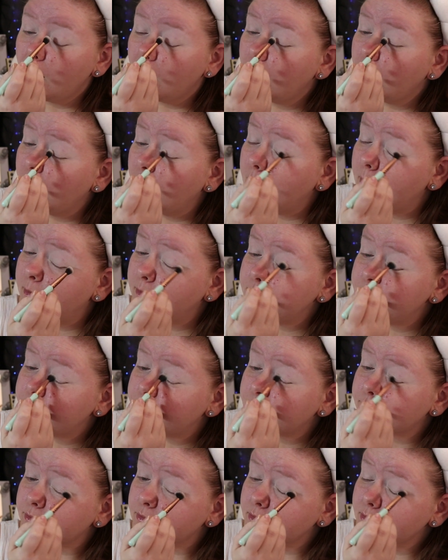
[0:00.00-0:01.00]
Um,
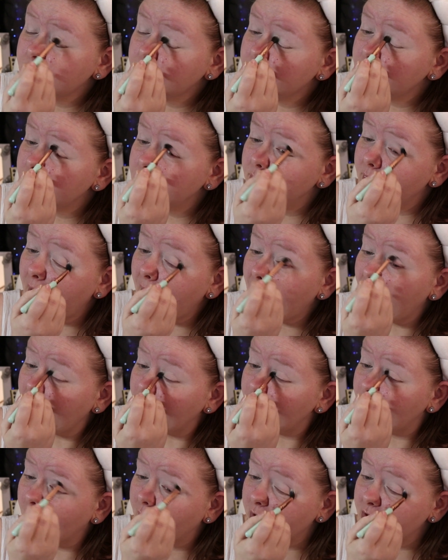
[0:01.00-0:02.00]

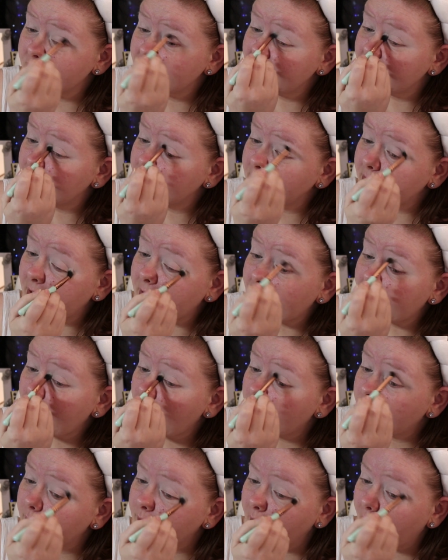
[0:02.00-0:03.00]
I personally
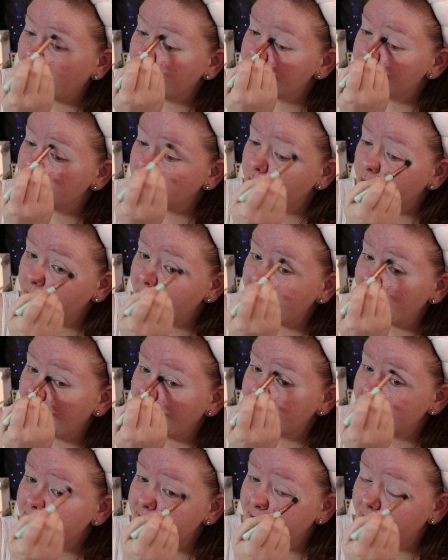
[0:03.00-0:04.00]
love the
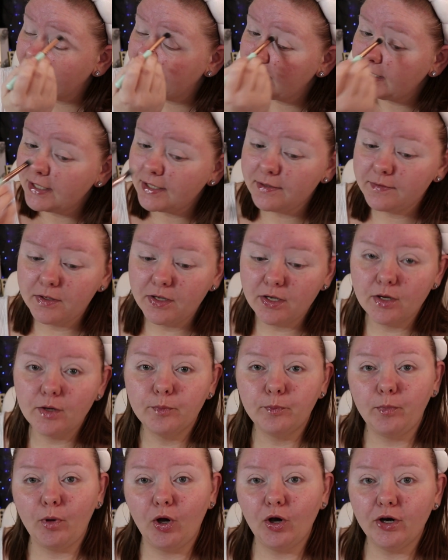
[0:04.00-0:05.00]
creativity
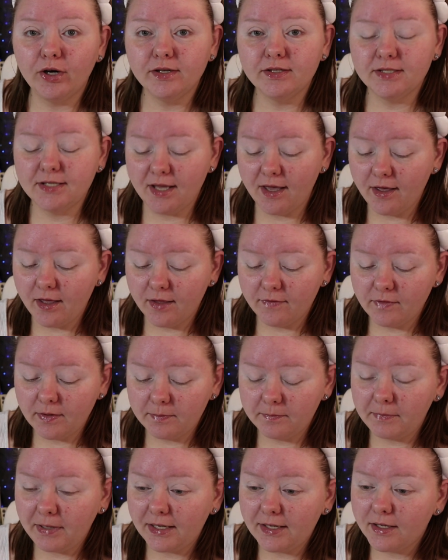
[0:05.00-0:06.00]
part of
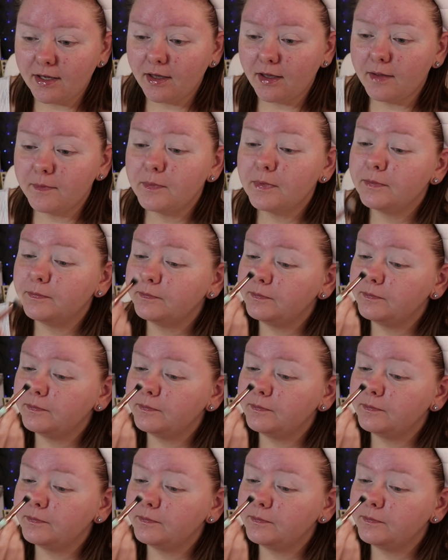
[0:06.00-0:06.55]
makeup.